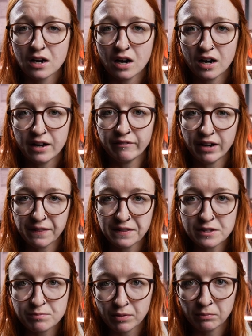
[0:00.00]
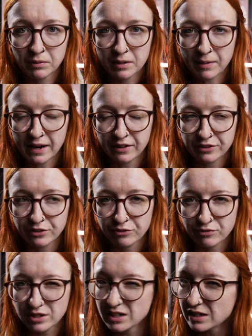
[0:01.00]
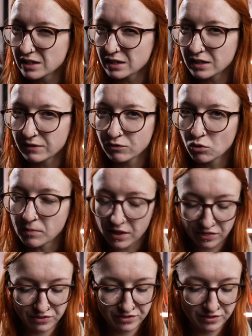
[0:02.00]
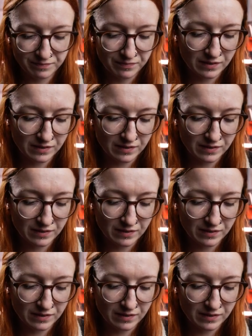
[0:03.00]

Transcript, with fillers: I've had these probably about three, four months,